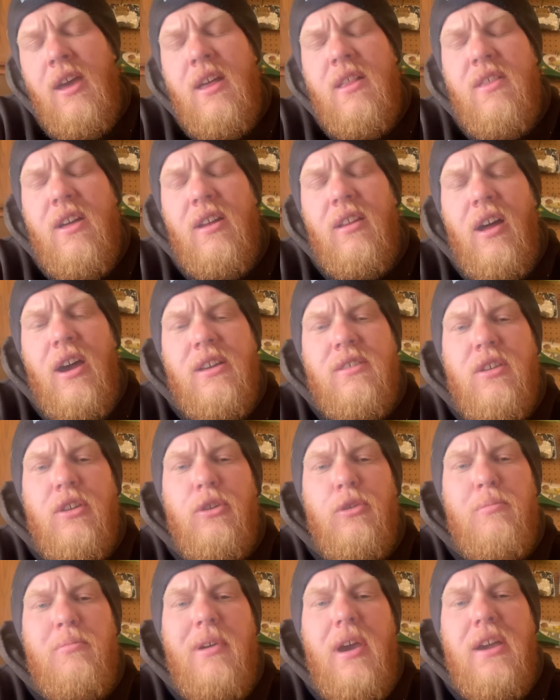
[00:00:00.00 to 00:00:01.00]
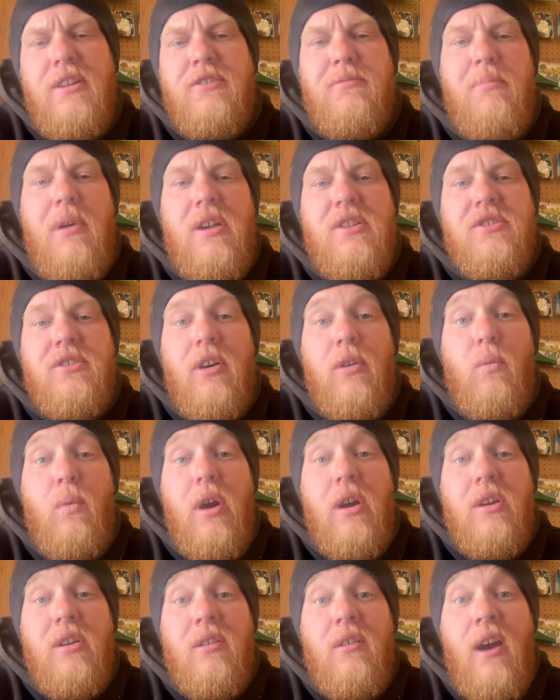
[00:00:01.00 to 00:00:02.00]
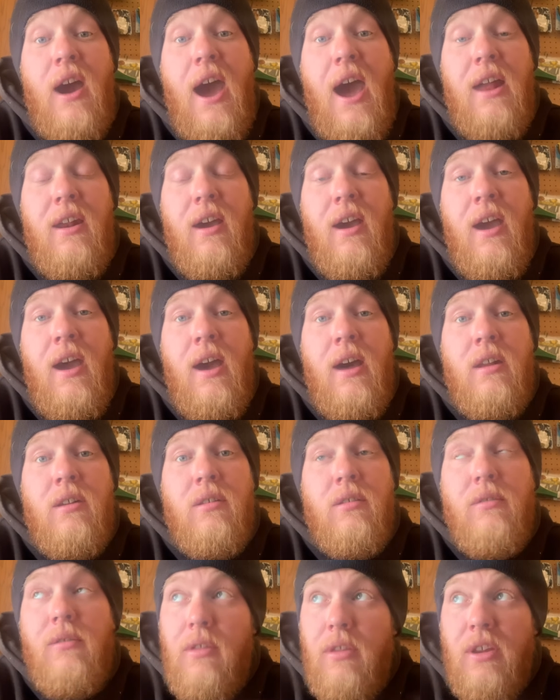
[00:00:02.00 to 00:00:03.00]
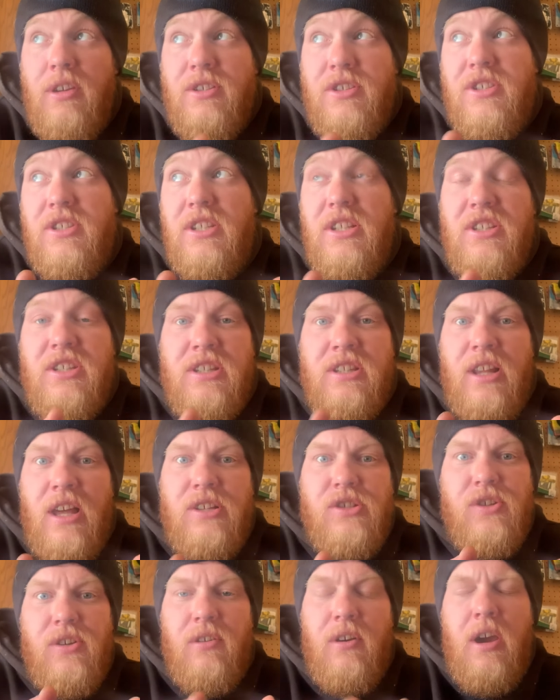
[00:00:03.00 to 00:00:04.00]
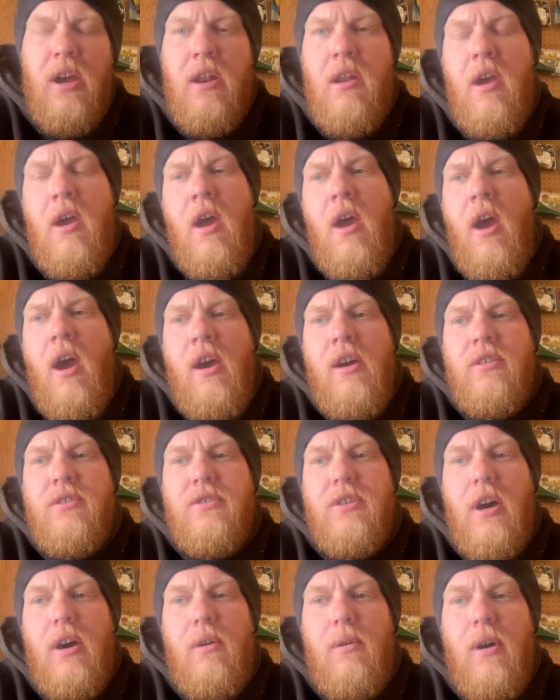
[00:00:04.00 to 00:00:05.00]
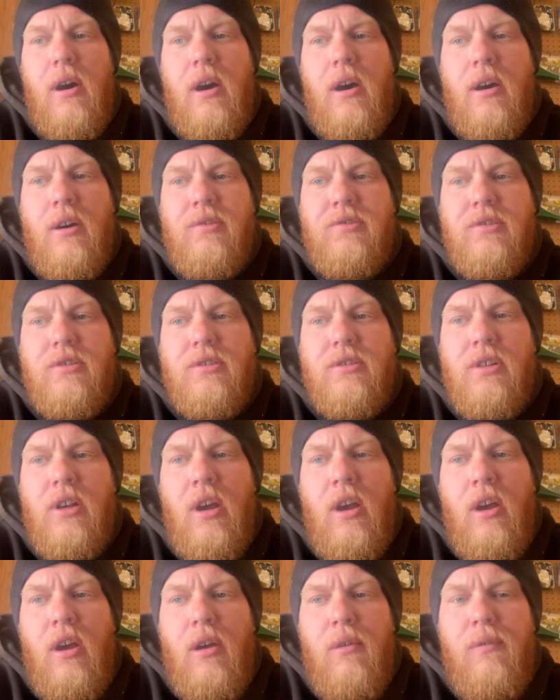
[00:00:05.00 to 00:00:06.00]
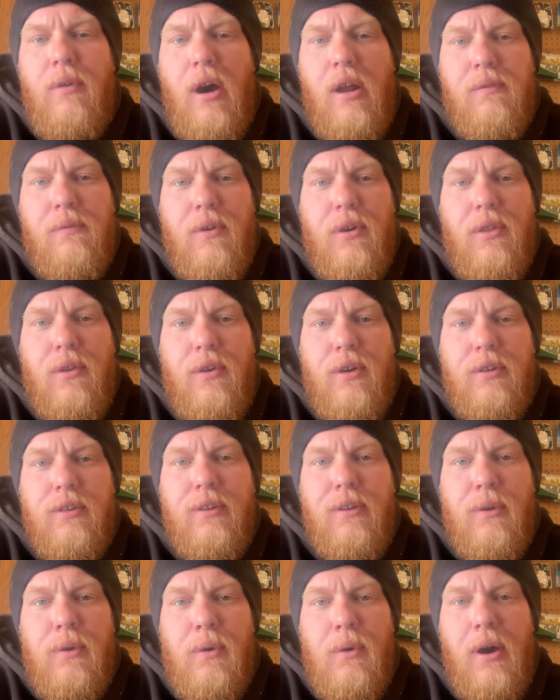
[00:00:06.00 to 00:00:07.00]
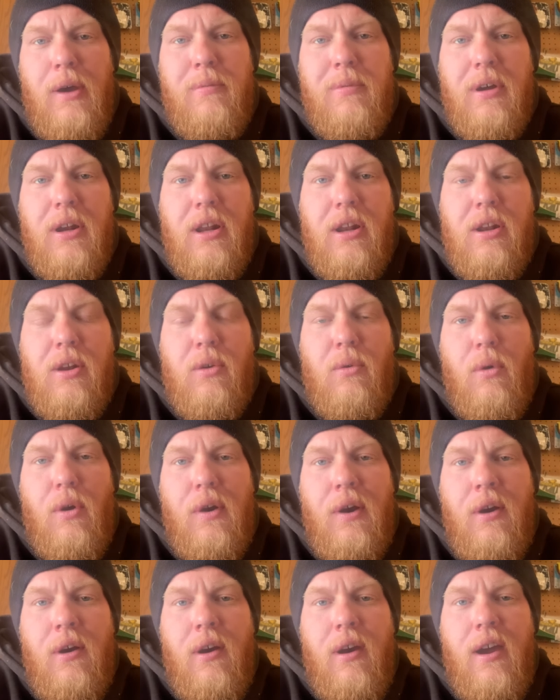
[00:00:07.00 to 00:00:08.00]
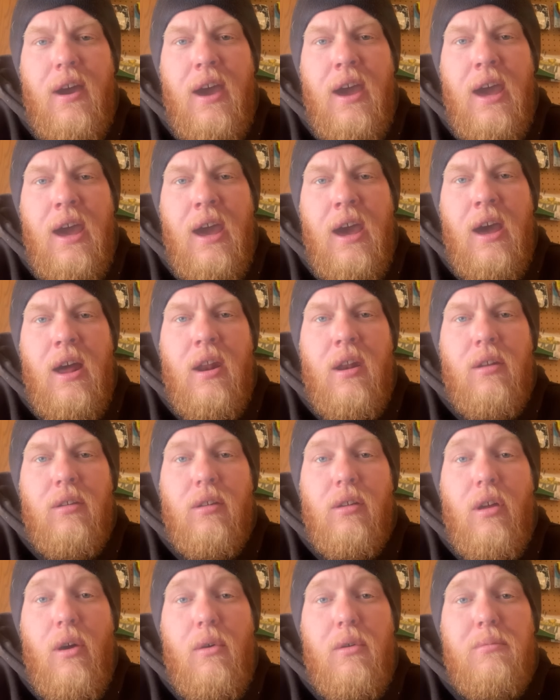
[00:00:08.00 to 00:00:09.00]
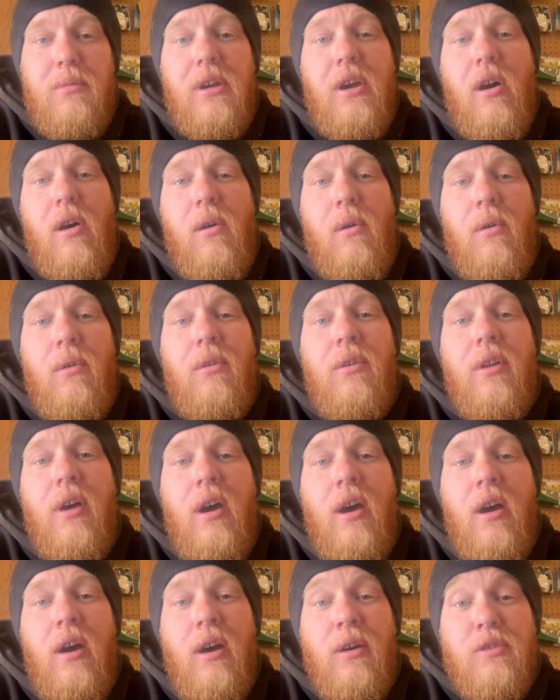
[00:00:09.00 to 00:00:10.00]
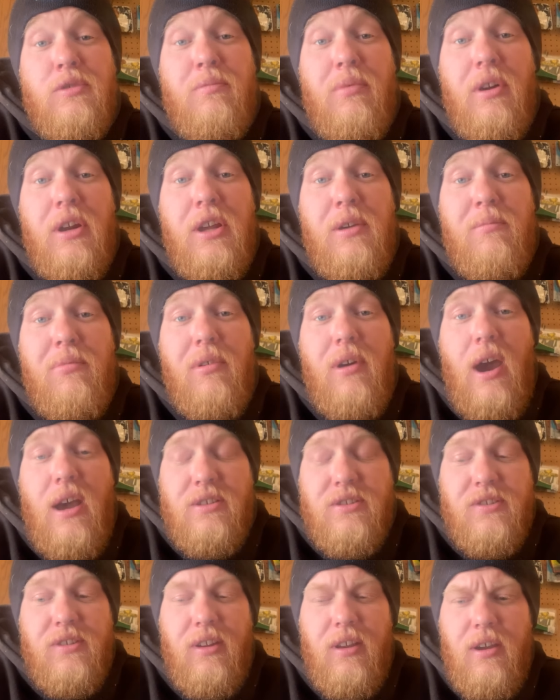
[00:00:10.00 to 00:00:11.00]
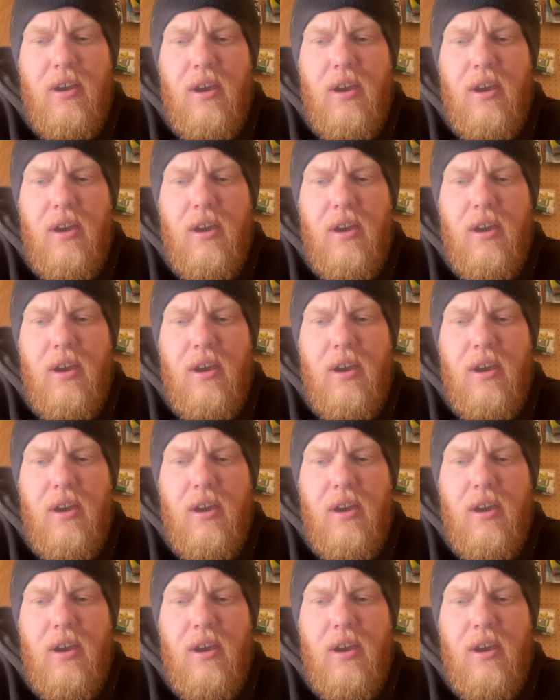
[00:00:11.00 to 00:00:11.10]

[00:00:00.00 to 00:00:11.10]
they like to do baits based on where you're at and the season that you're in. So, without further ado, I put in an order, and lo and behold, I was pretty impressed.